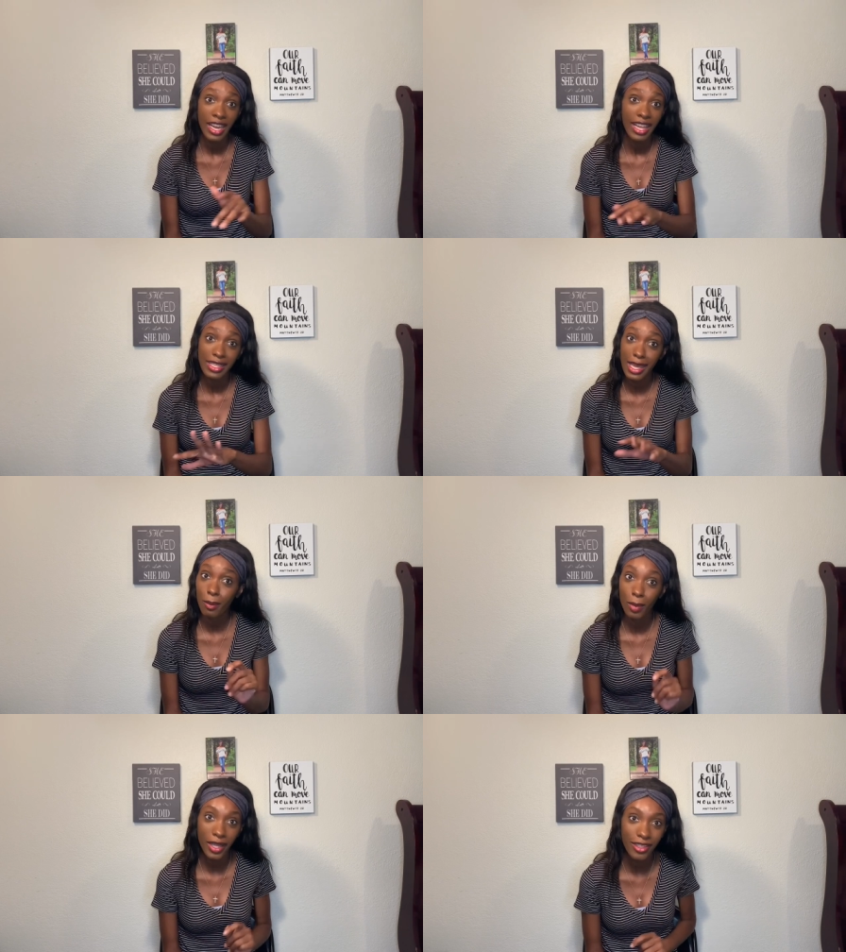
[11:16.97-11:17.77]
And
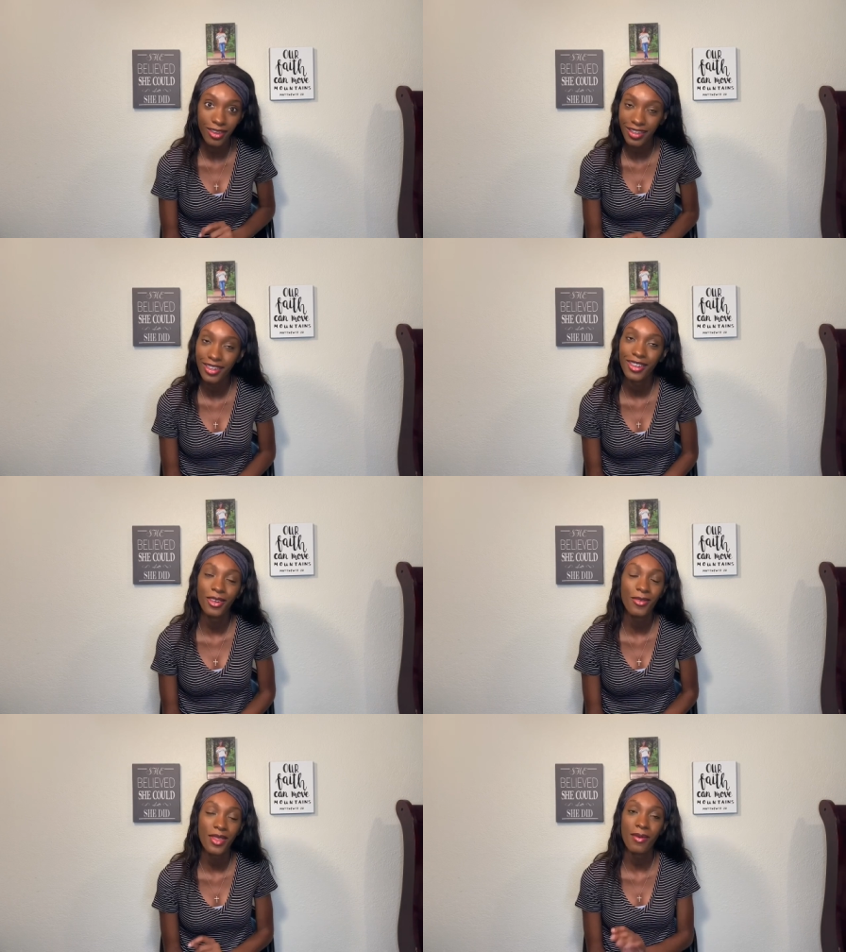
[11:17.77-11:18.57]
play Darling Girl
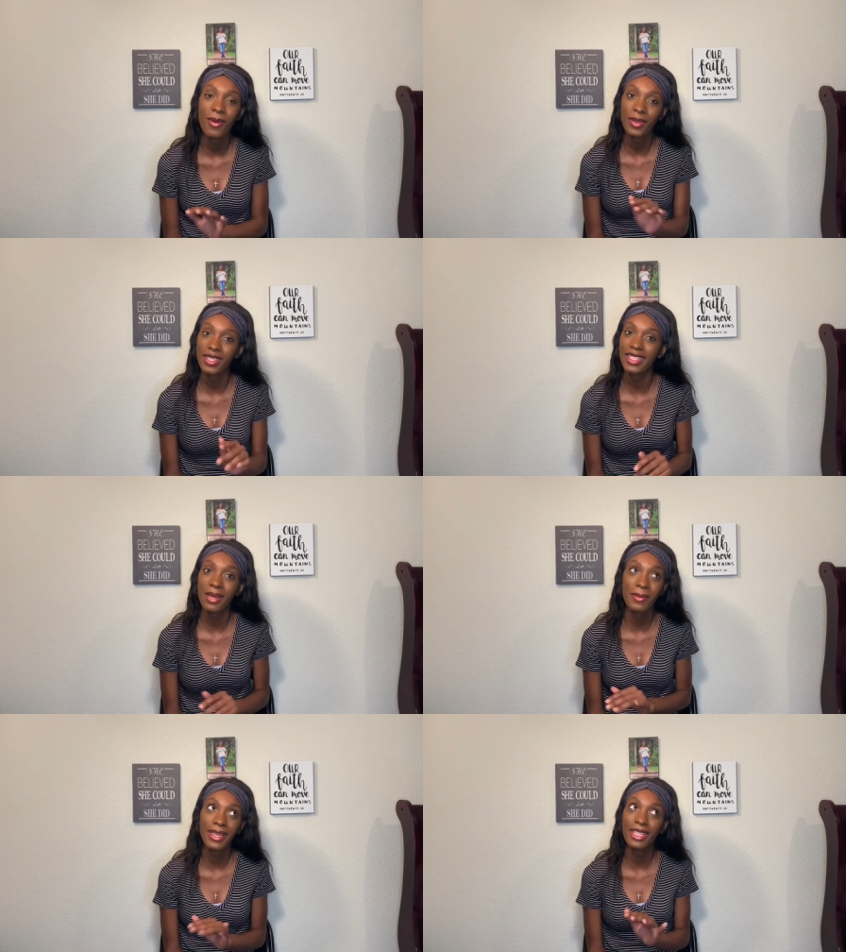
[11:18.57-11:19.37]
for them all the time.
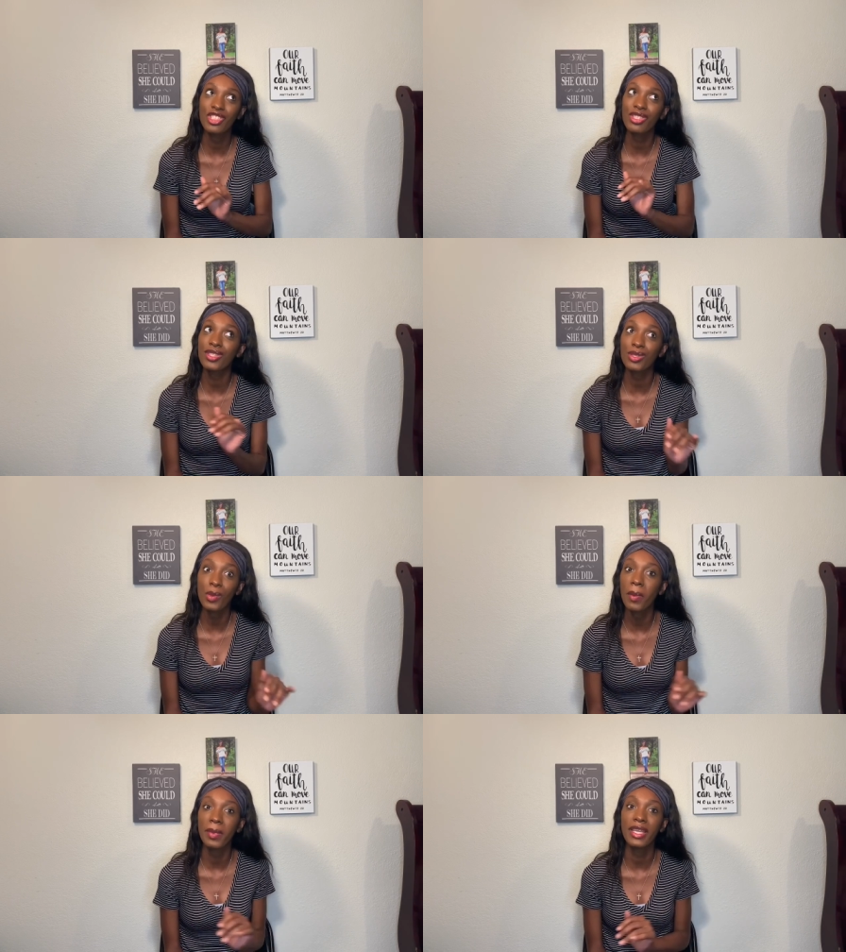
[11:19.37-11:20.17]
Like, it's just so
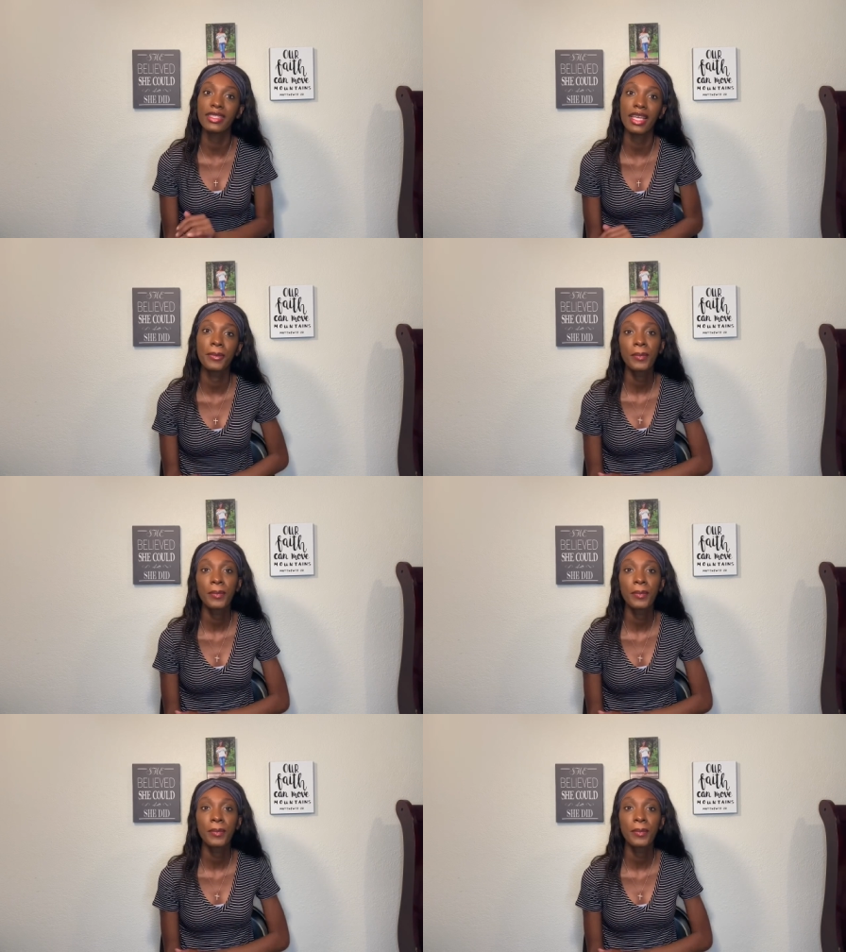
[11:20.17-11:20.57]
amazing.